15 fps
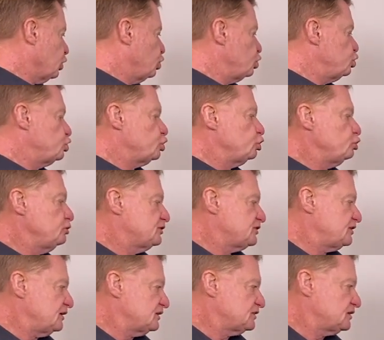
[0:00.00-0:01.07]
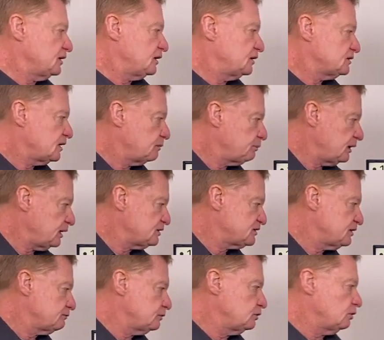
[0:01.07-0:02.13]
June 16. So they paid
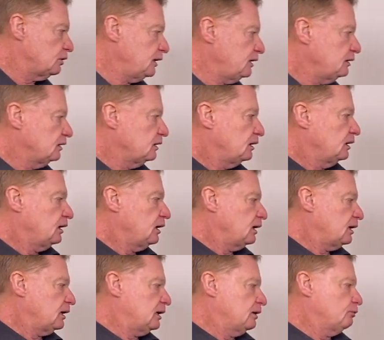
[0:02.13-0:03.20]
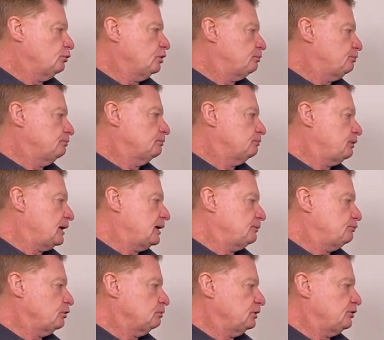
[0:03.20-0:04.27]
$7.90, would have paid
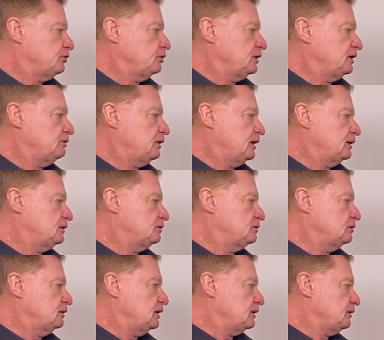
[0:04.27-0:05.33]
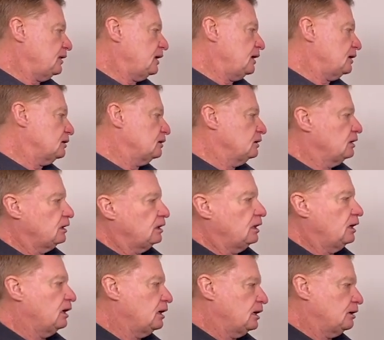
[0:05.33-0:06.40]
probably 30 grand to get that,
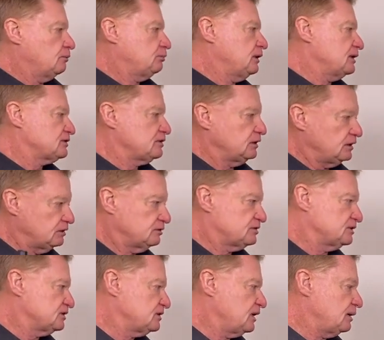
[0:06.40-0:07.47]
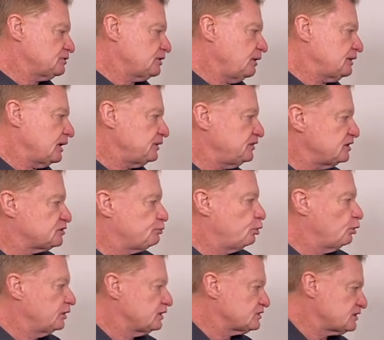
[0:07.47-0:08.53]
plus legals and stamps. So at this
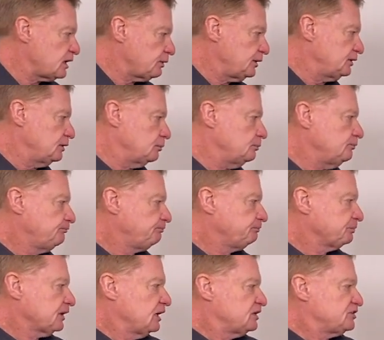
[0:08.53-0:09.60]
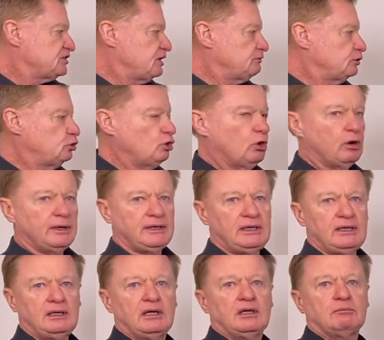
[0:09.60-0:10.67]
point, it's owing them
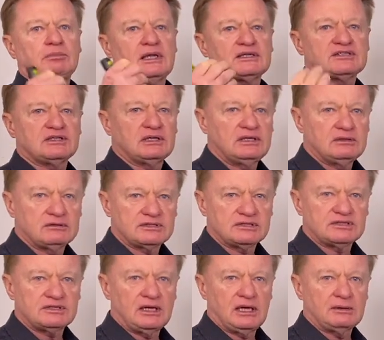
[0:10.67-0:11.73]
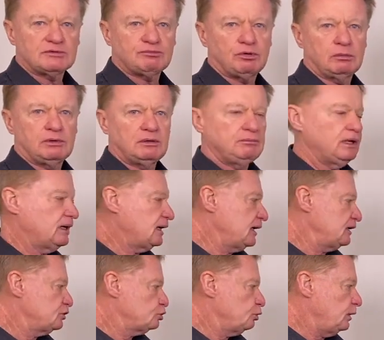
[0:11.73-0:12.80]
$7.90 plus legals and stamps, probably about
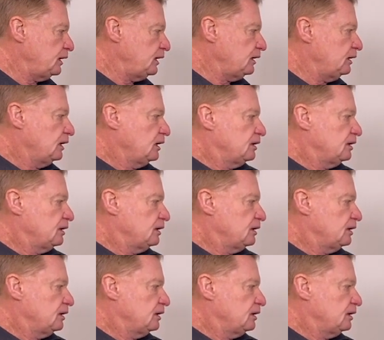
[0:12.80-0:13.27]
$8.20.